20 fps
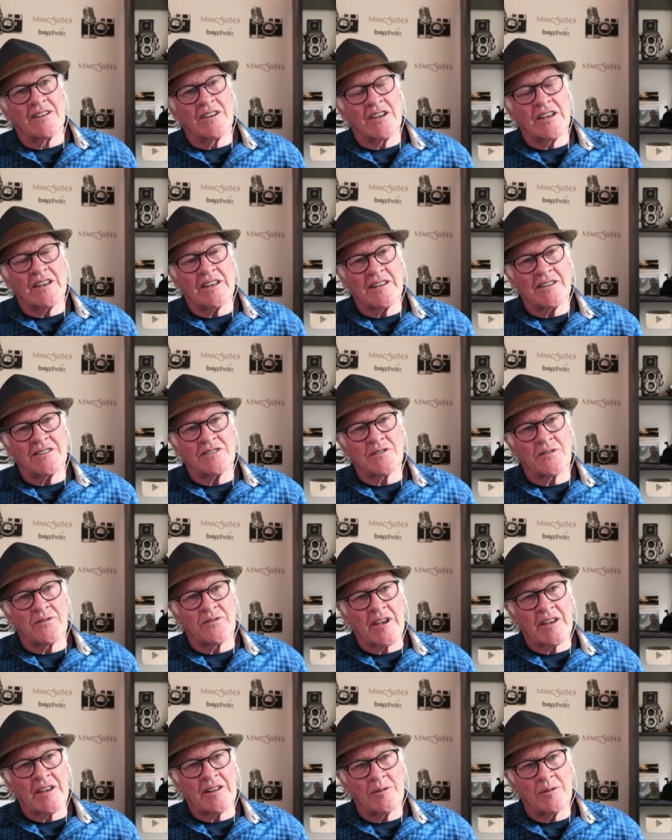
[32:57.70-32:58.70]
It, it is
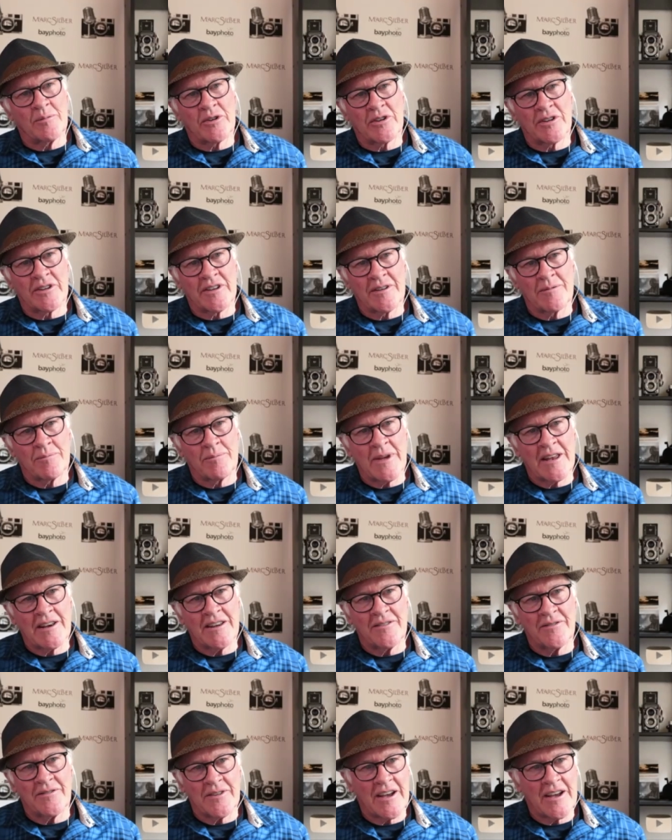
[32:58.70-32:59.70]
available in
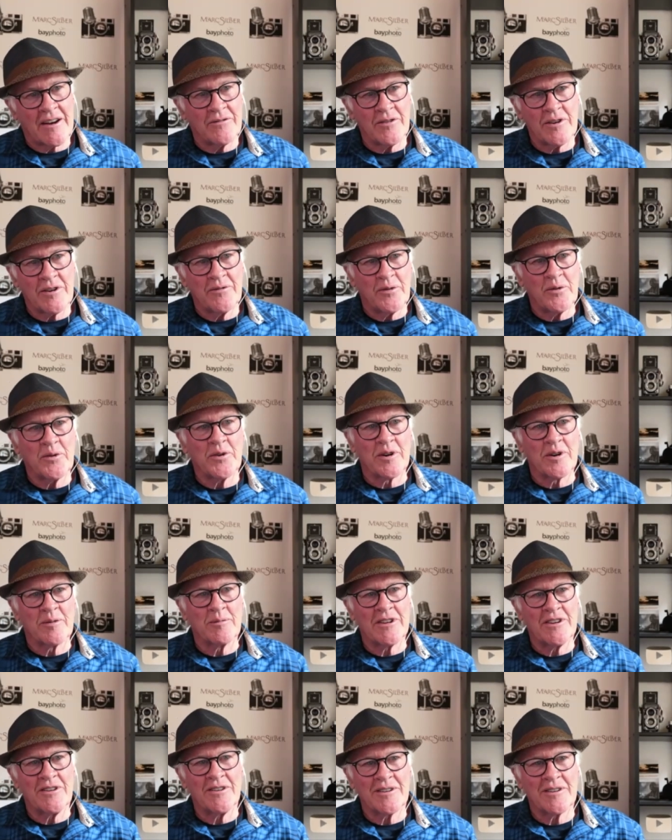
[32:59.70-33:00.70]
many every
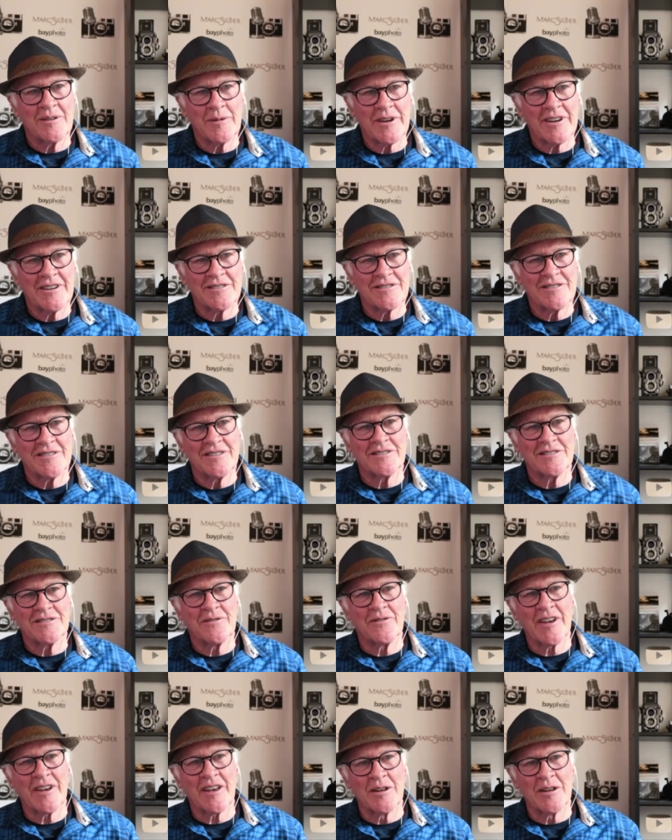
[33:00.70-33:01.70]
form that you can imagine. It's
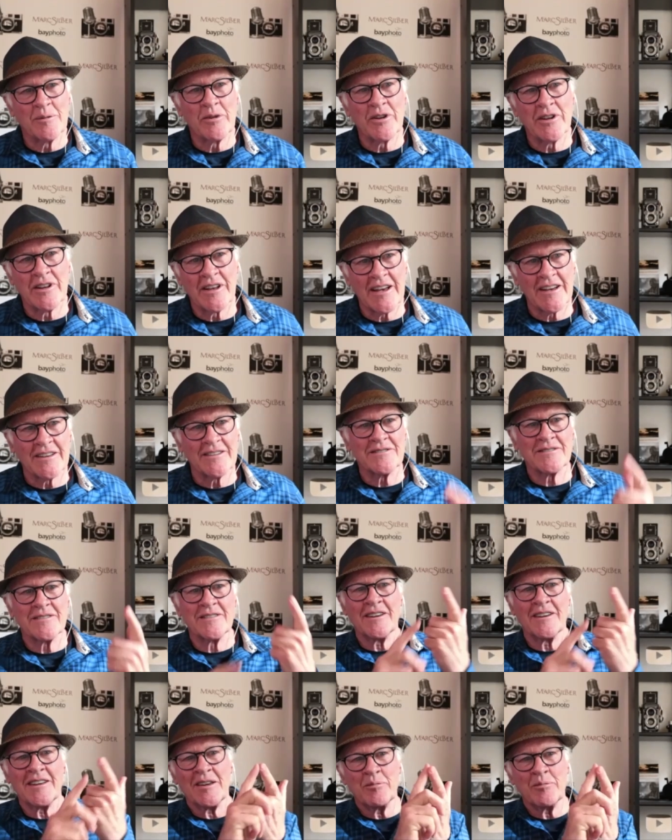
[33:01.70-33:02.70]
available as
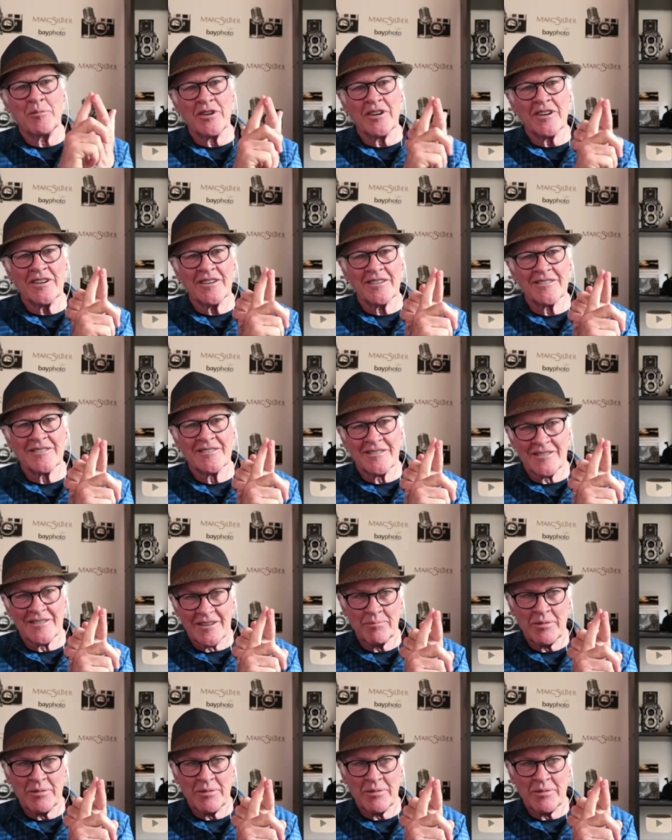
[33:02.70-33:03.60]
an ebook, a